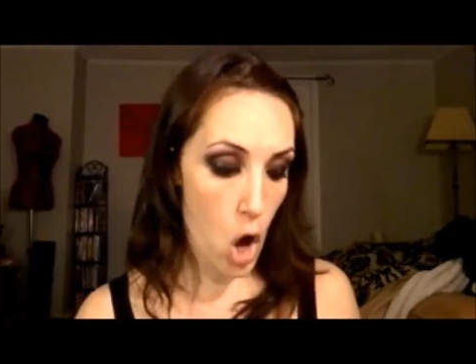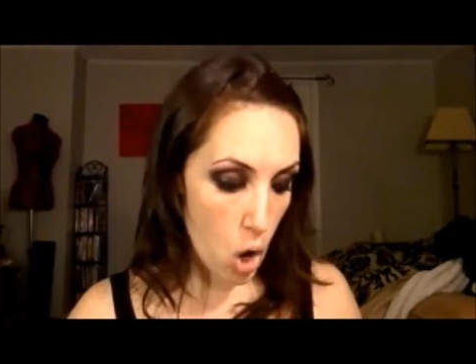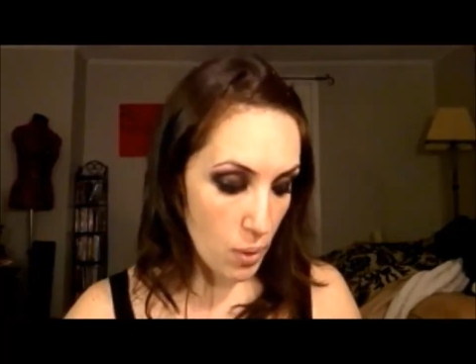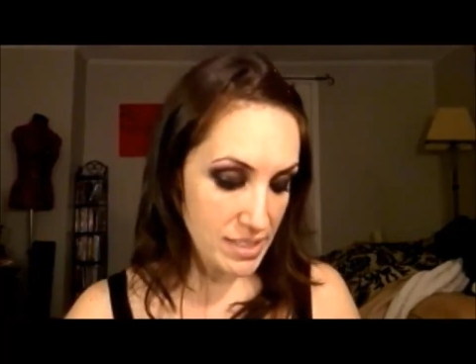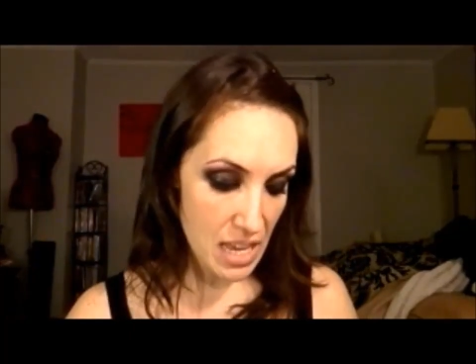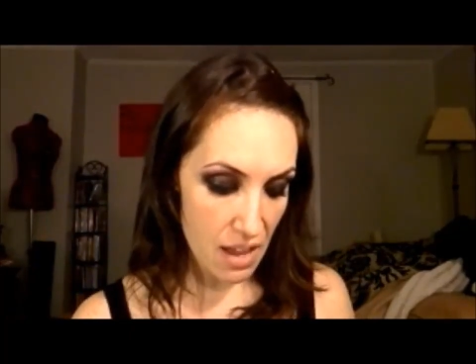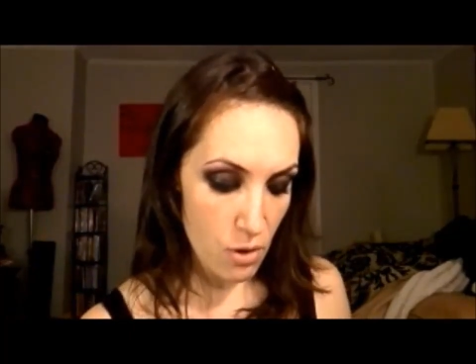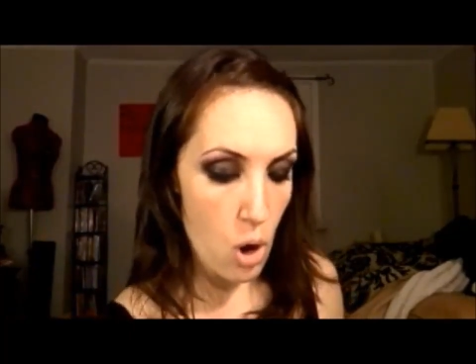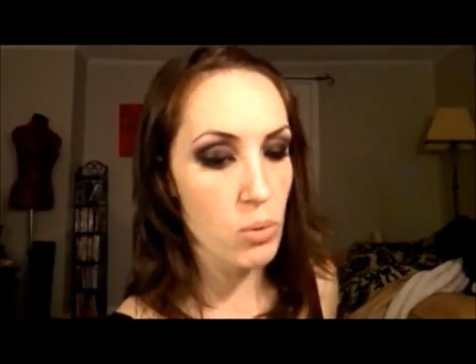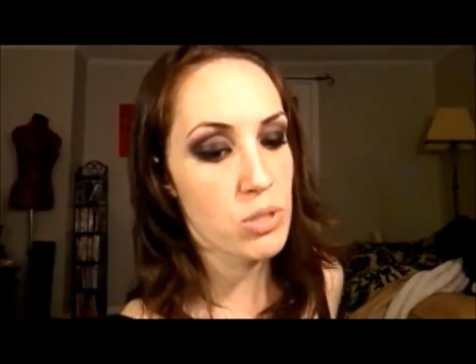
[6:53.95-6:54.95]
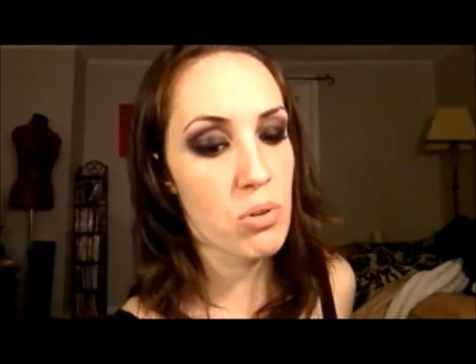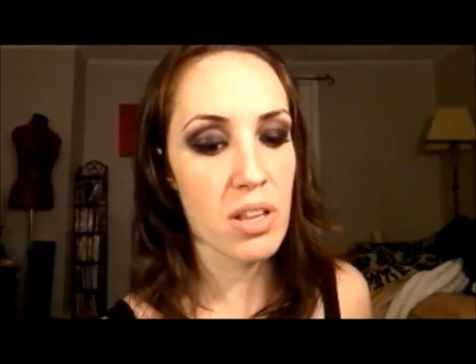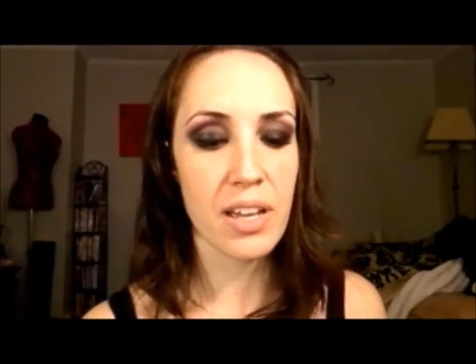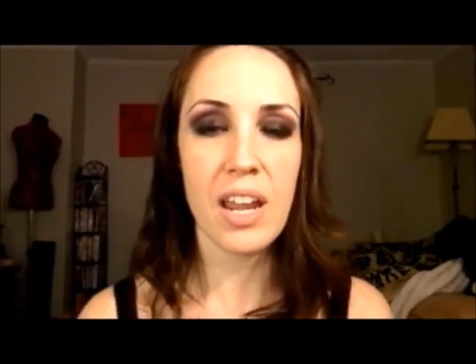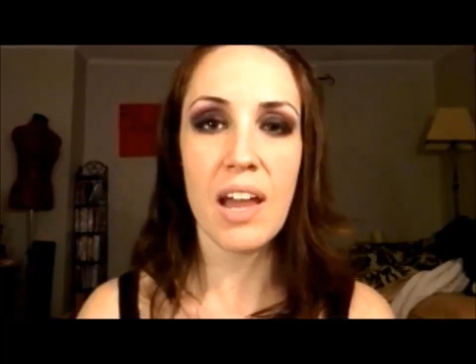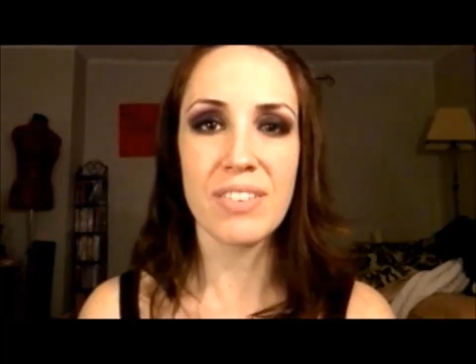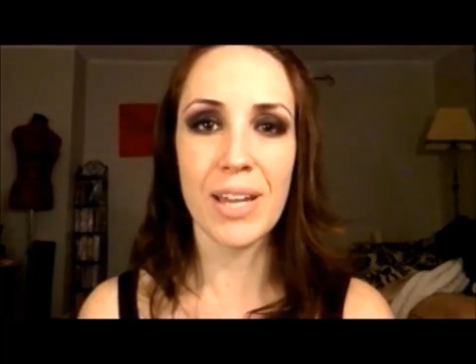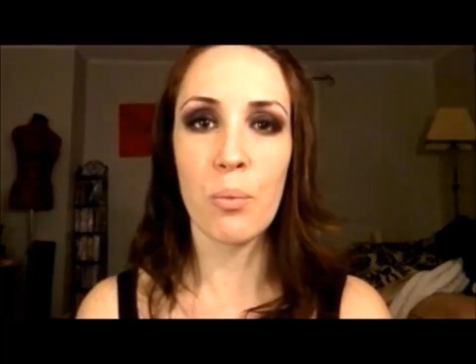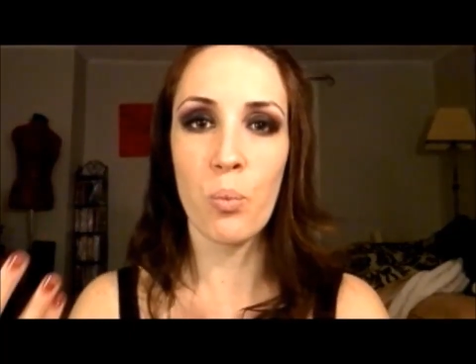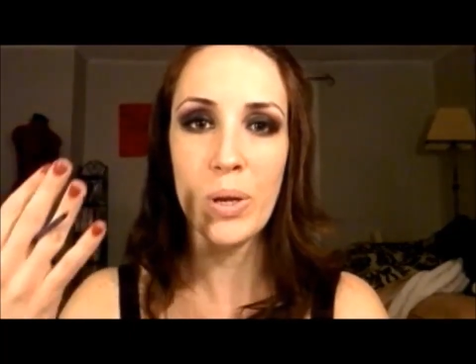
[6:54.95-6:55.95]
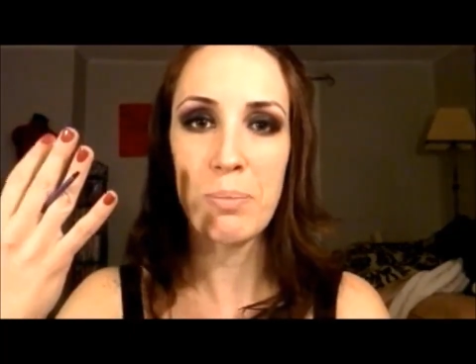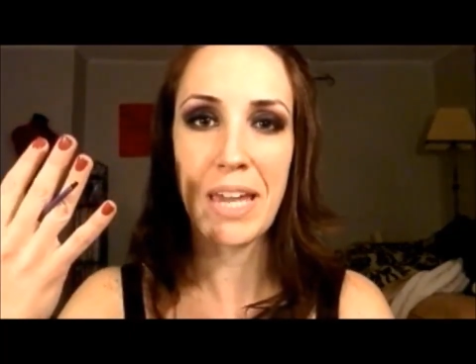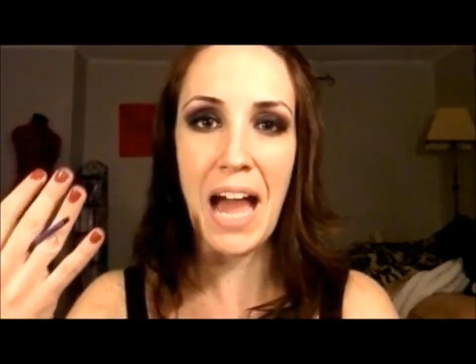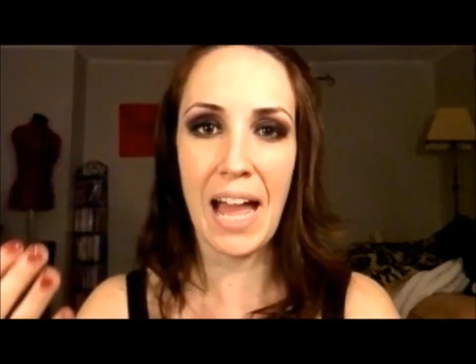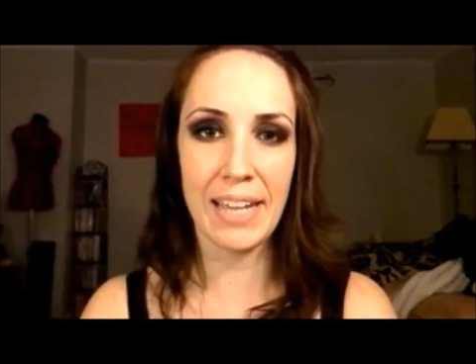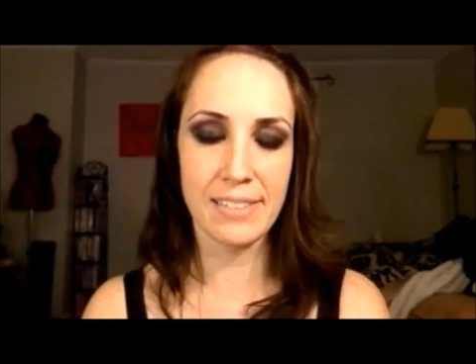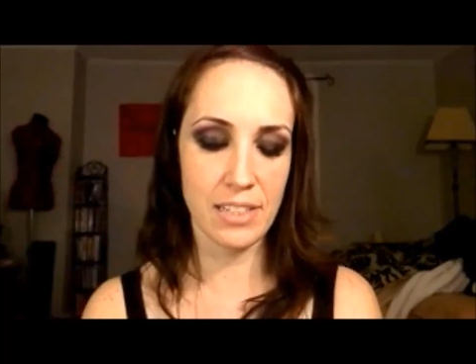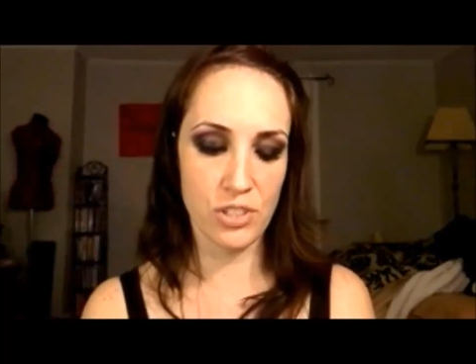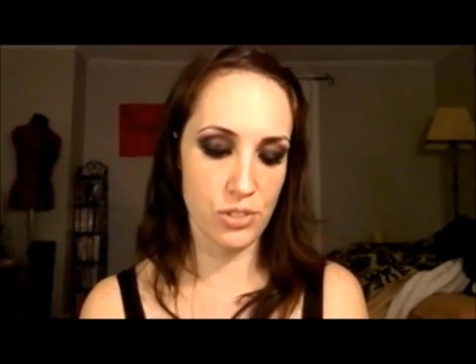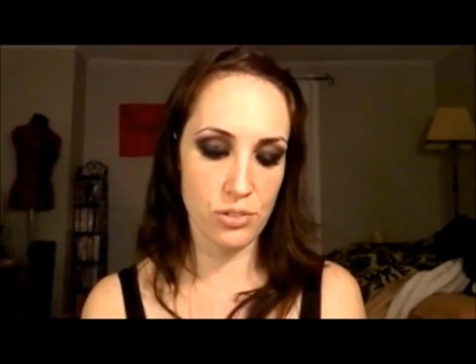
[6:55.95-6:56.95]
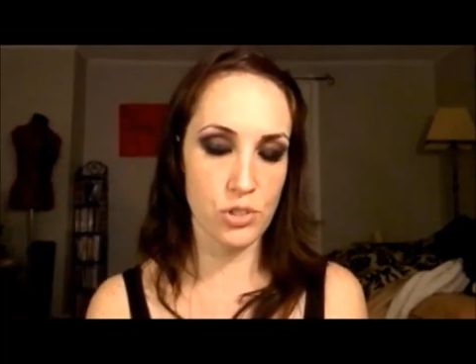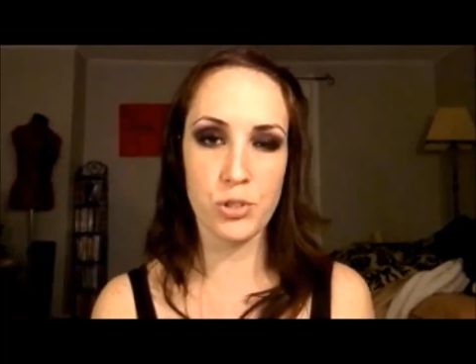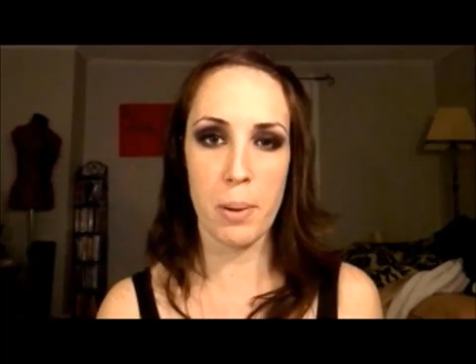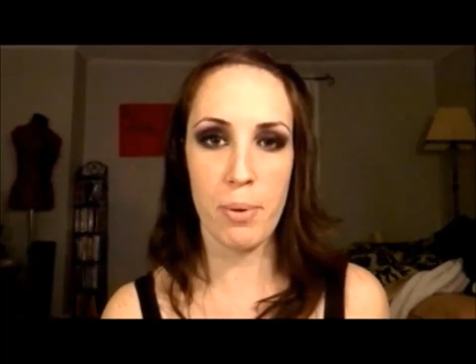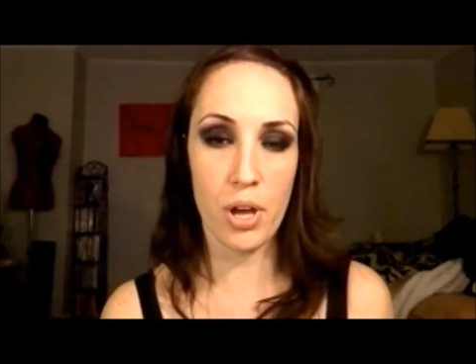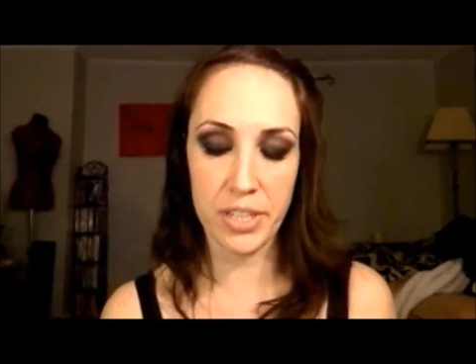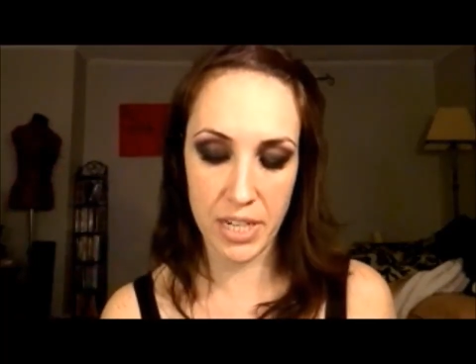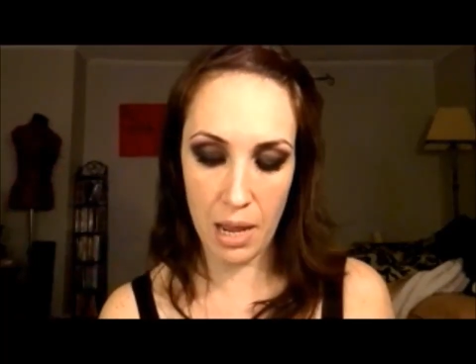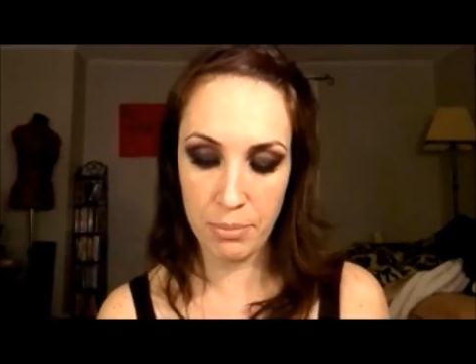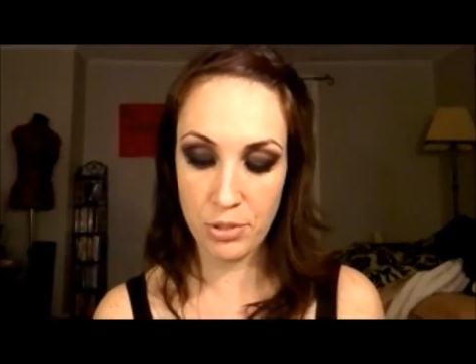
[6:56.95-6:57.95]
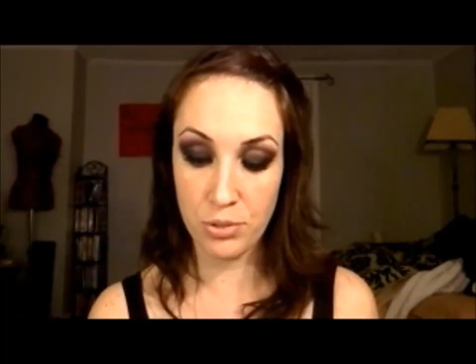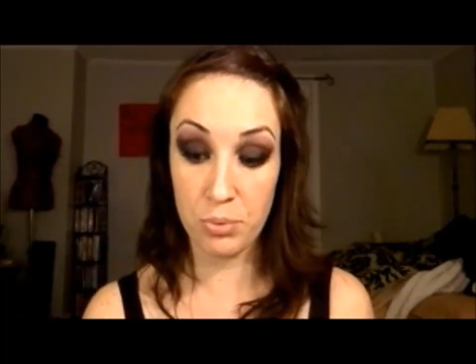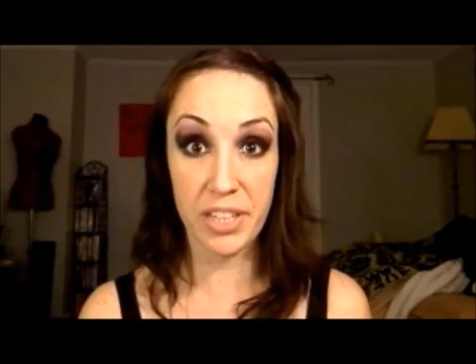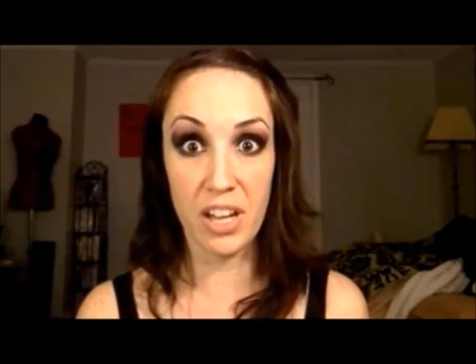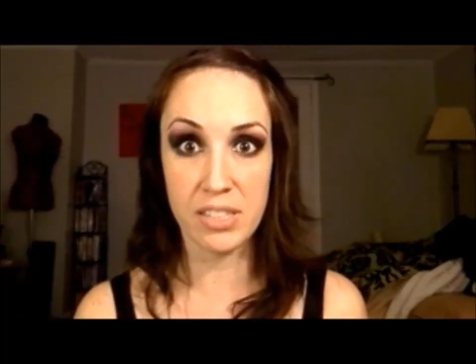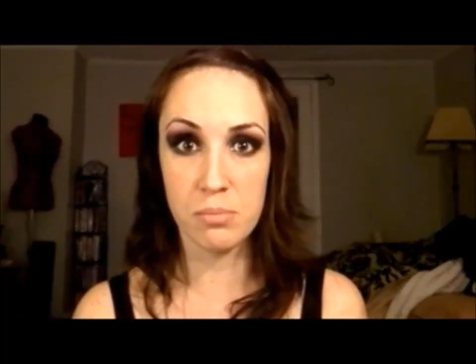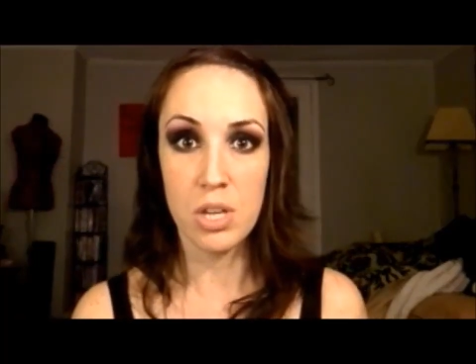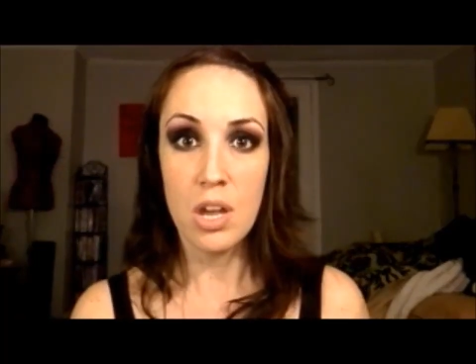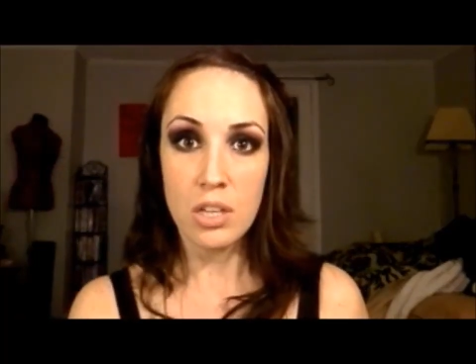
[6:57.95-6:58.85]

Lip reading: Always have, always will. I kind of have like weepy eyes. They just drip all the time, so it's really awesome.